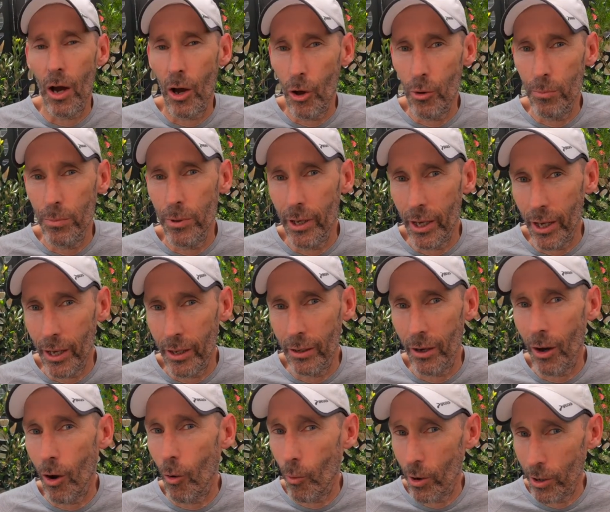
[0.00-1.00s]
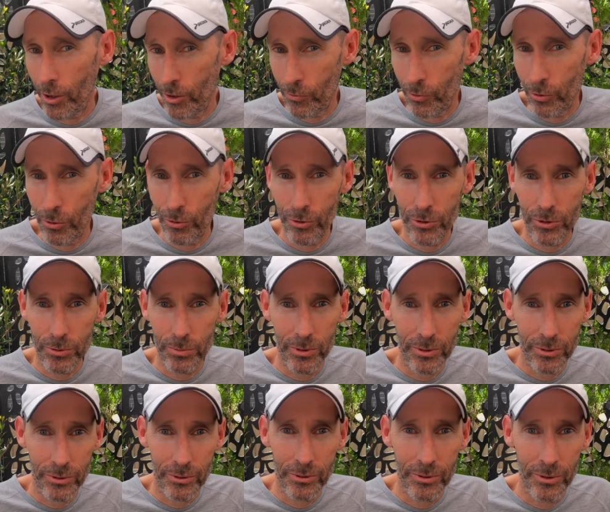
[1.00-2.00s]
I hope you had a wonderful
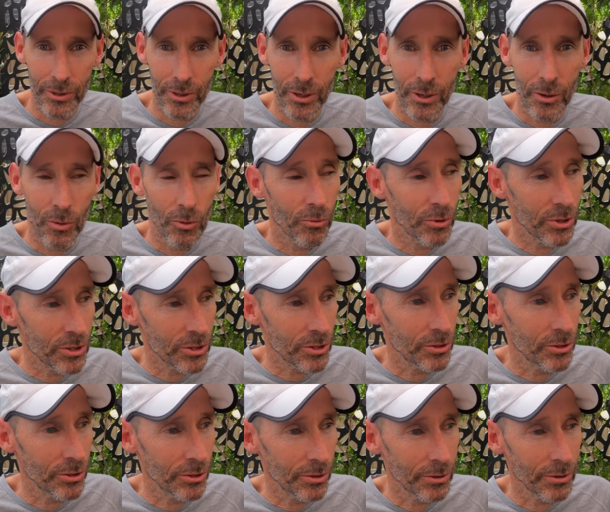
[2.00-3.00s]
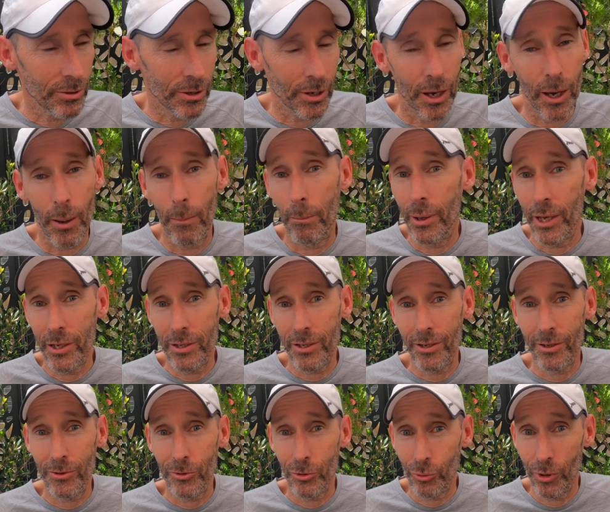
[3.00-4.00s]
Christmas. Wishing you a
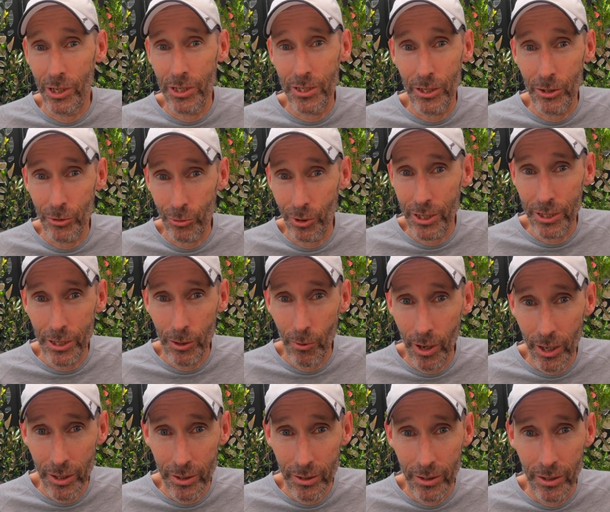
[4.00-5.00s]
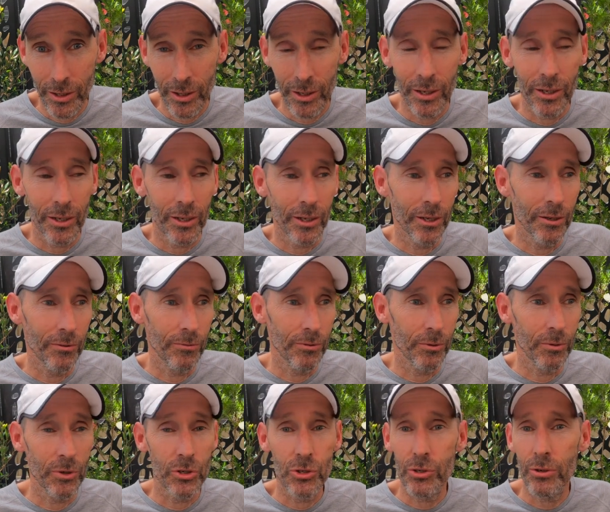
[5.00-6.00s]
better 2021.
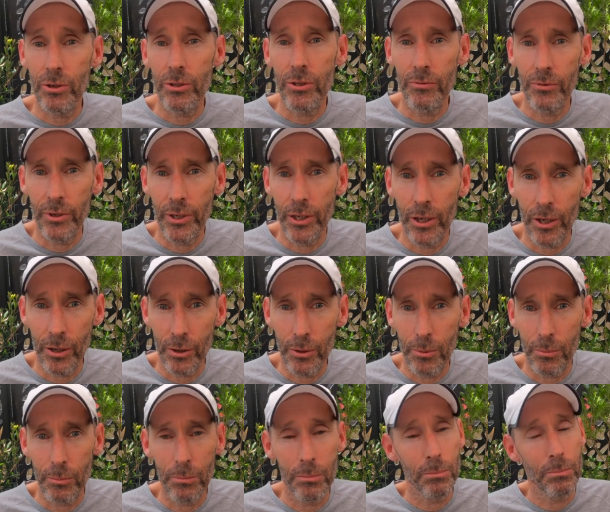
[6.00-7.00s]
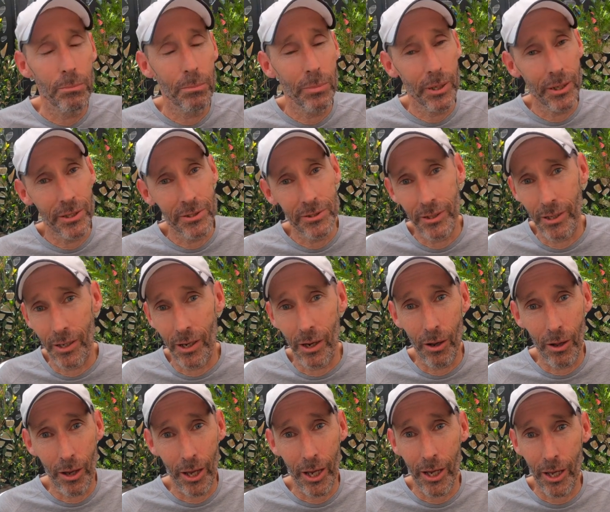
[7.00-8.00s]
If you enjoyed the video, please hit
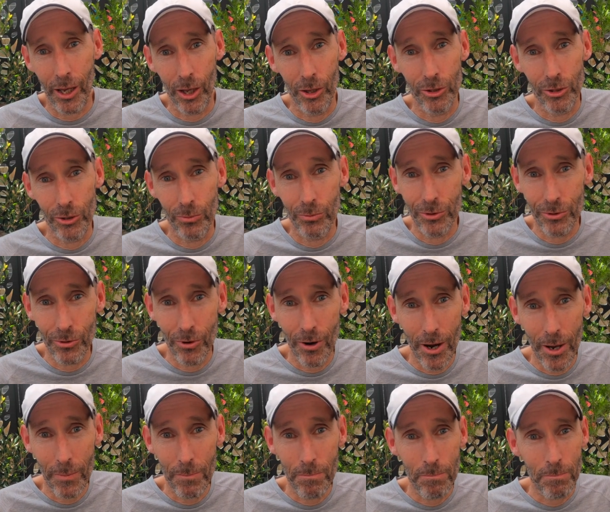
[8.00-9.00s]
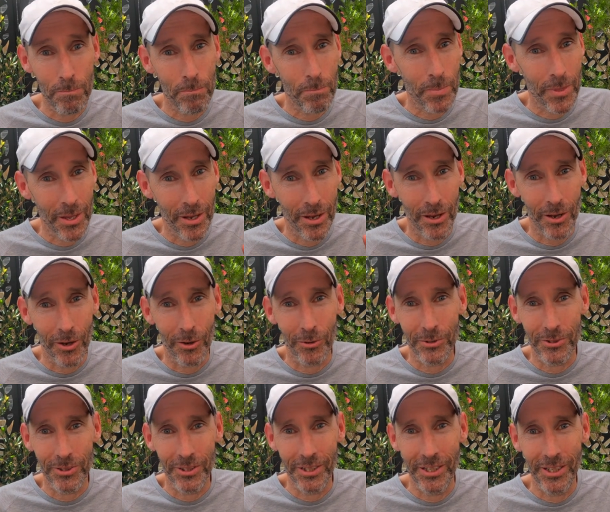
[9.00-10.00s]
like and subscribe.
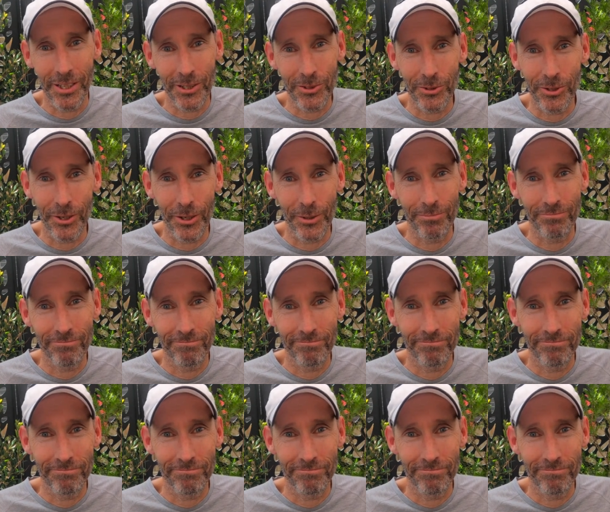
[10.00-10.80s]
I'll see you next time.